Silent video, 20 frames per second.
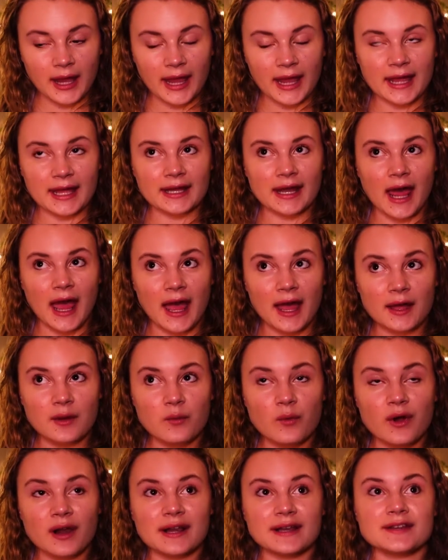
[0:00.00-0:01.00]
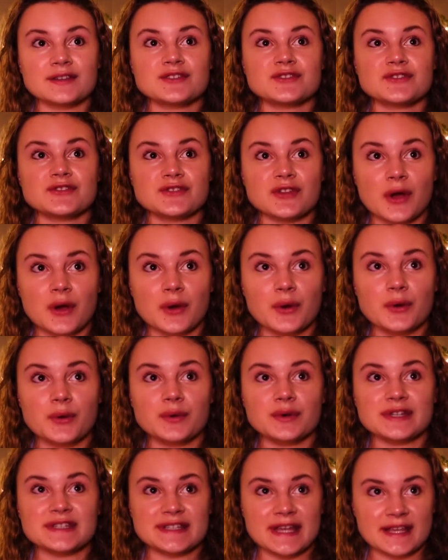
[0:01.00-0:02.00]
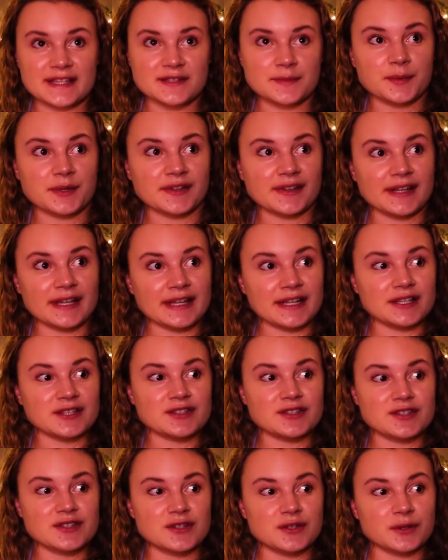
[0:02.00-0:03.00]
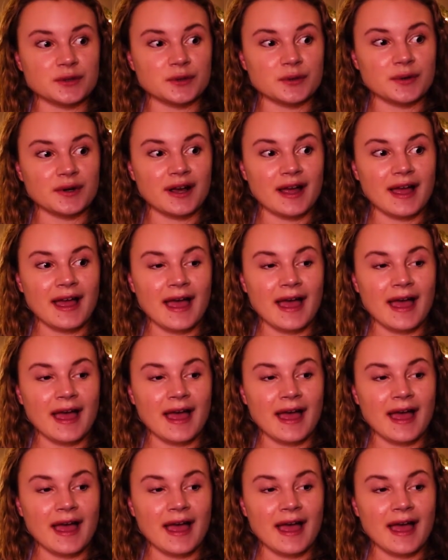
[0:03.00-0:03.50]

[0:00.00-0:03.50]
and I wanted so desperately to